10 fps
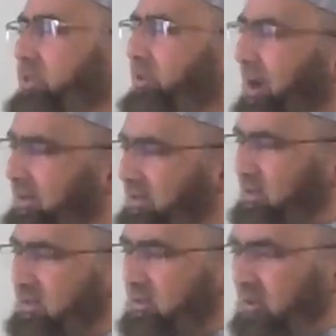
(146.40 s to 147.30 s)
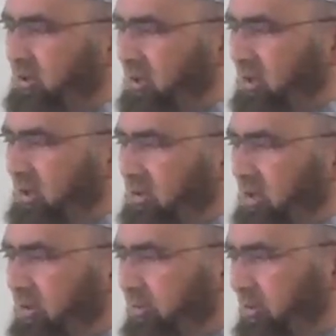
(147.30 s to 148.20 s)
threats
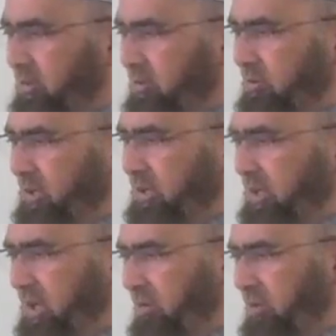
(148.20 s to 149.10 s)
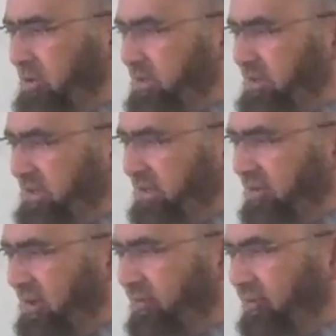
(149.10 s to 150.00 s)
that Medina was
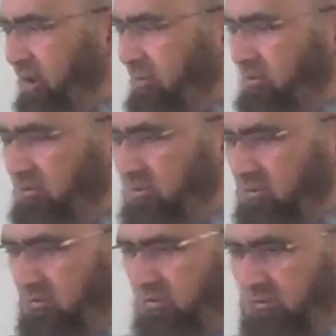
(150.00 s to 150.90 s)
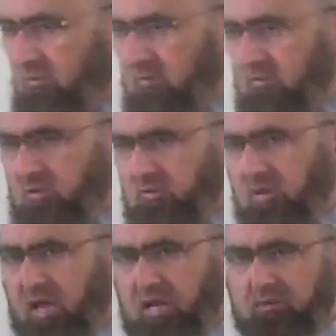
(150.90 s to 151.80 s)
receiving from
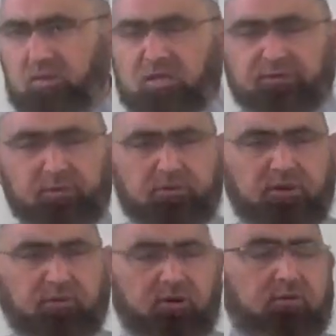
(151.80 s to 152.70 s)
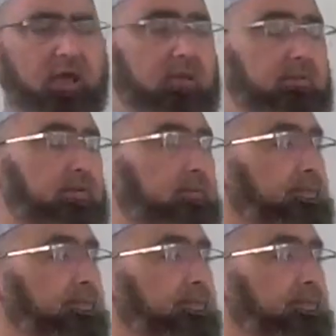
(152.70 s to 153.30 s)
enemies from different tribes.